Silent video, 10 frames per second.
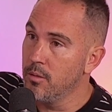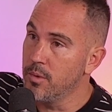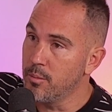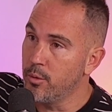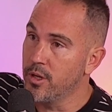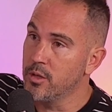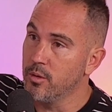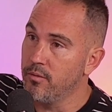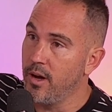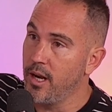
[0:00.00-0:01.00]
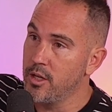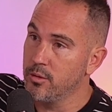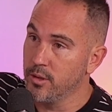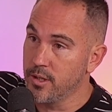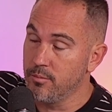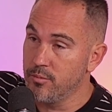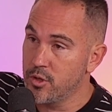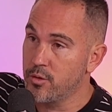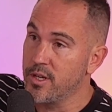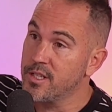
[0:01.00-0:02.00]
be put into a financially
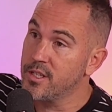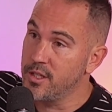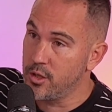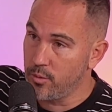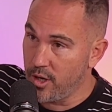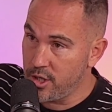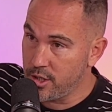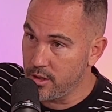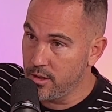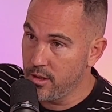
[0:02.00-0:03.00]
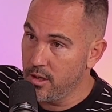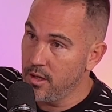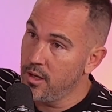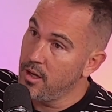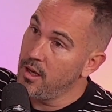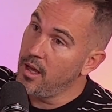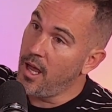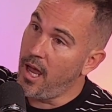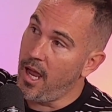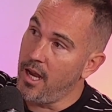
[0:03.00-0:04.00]
stressed situation. Yes
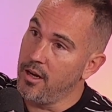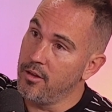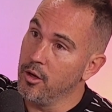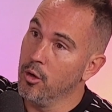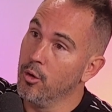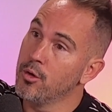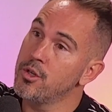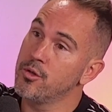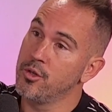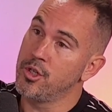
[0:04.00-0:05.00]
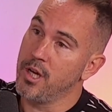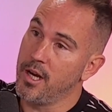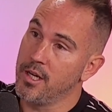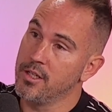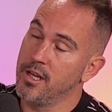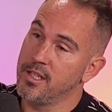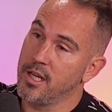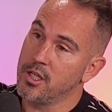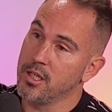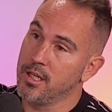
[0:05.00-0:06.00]
and the laws should change that it's
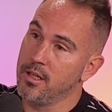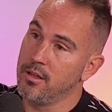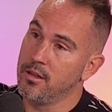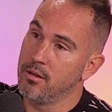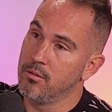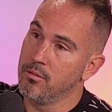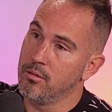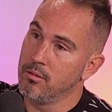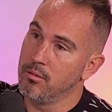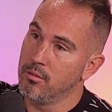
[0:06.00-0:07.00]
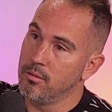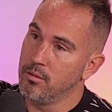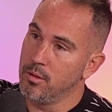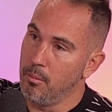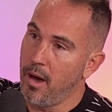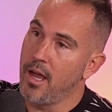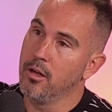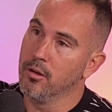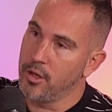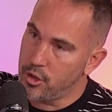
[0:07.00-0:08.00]
actually the
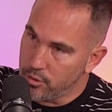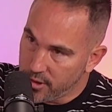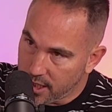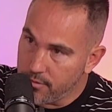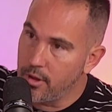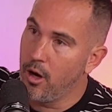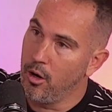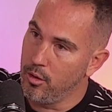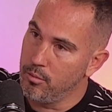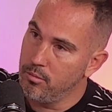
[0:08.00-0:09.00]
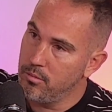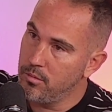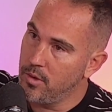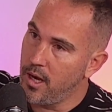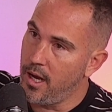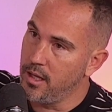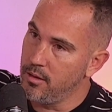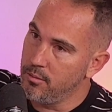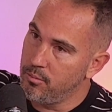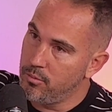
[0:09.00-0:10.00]
male that should leave the home and
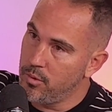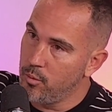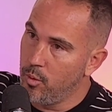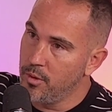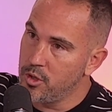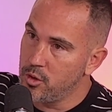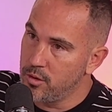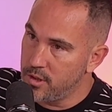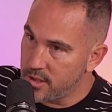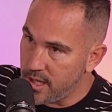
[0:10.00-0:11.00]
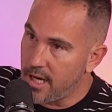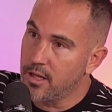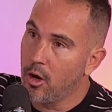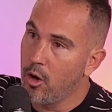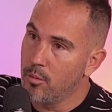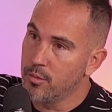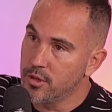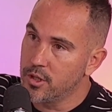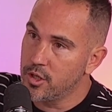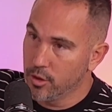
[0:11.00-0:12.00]
that the woman should stay in the home
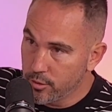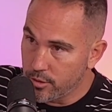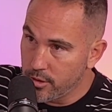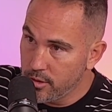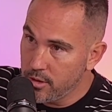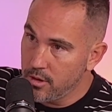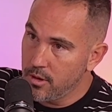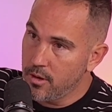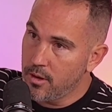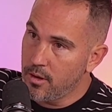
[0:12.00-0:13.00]
with the children. Yeah.